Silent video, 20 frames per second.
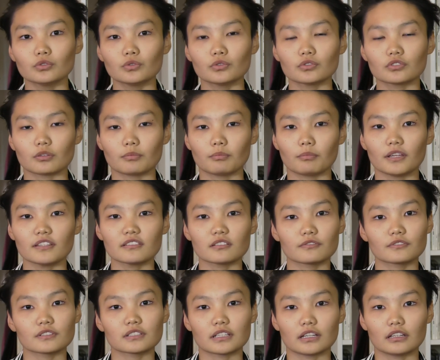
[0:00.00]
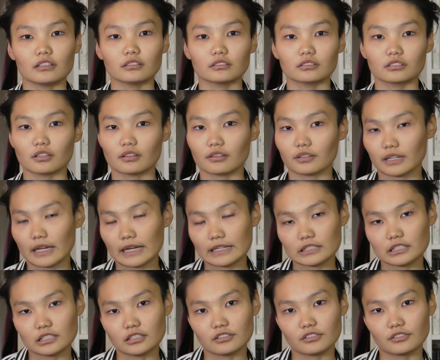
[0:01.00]
used on a massive scale until the
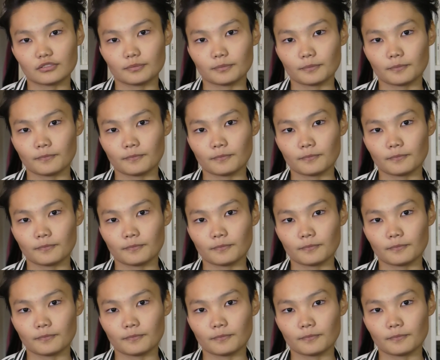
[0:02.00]
90s.